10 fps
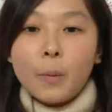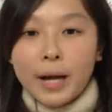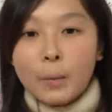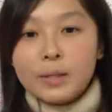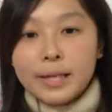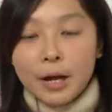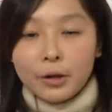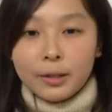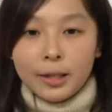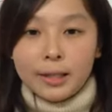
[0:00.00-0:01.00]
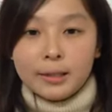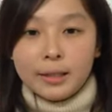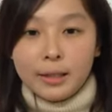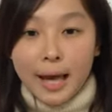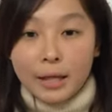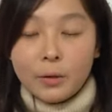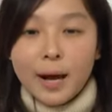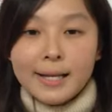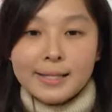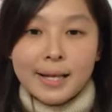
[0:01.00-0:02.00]
when I was calculating the
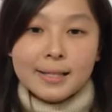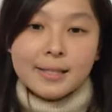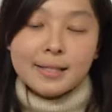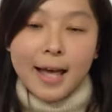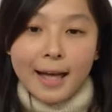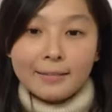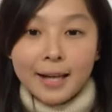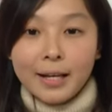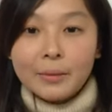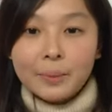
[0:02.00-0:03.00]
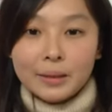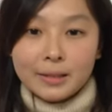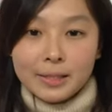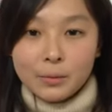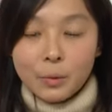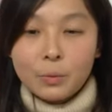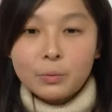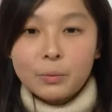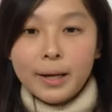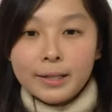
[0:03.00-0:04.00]
annual assets and liabilities
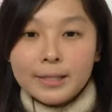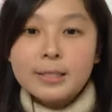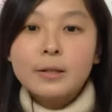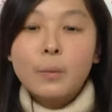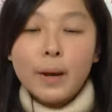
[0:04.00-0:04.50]
growth rate